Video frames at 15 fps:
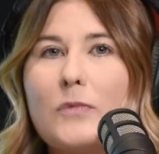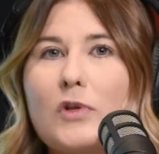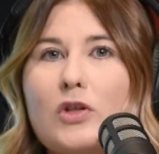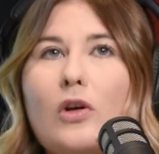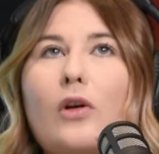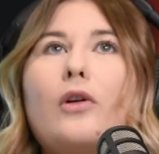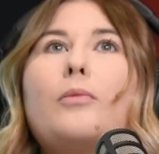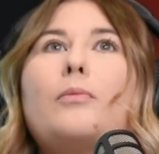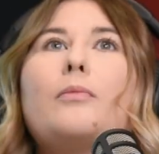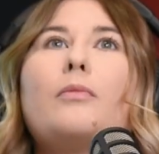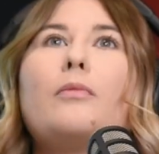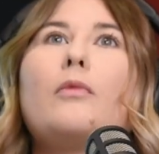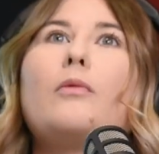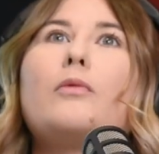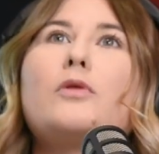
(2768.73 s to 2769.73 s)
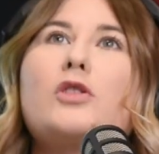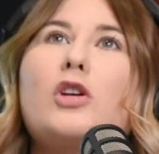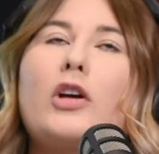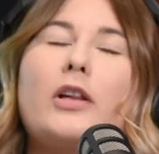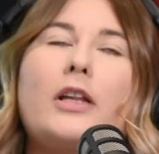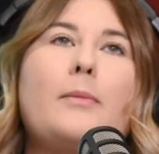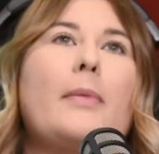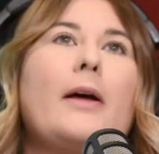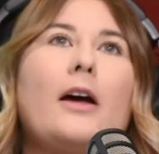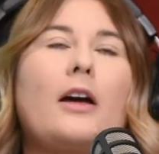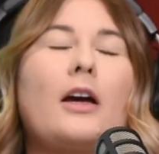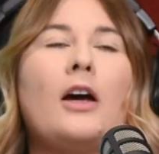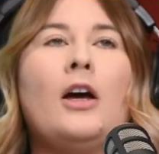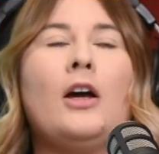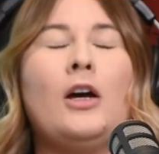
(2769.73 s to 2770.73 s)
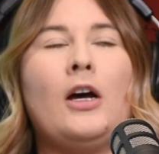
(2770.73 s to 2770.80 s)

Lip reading: So circling back,